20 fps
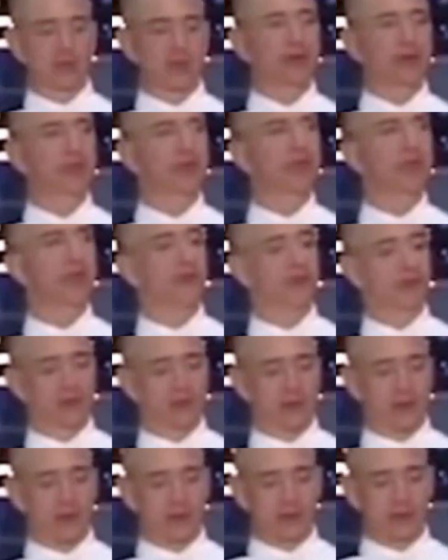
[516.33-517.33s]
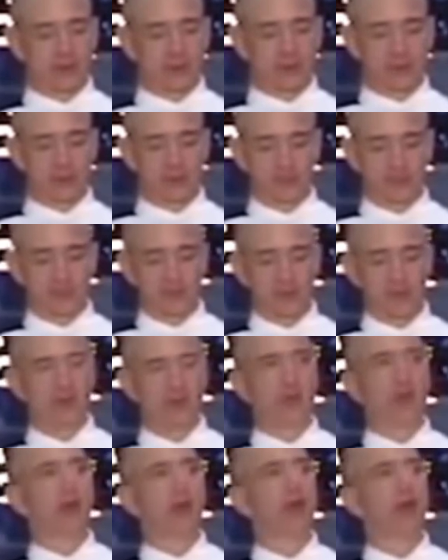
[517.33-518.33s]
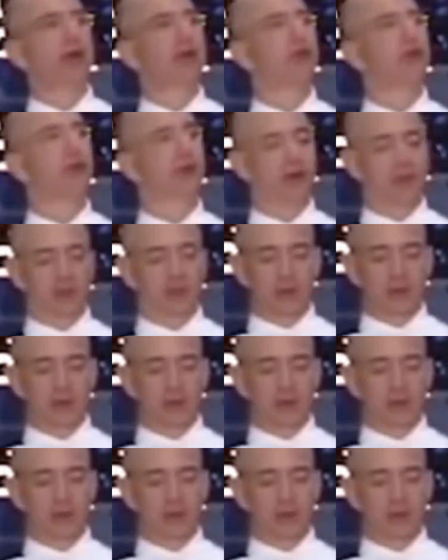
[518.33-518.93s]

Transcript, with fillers: much consideration, I took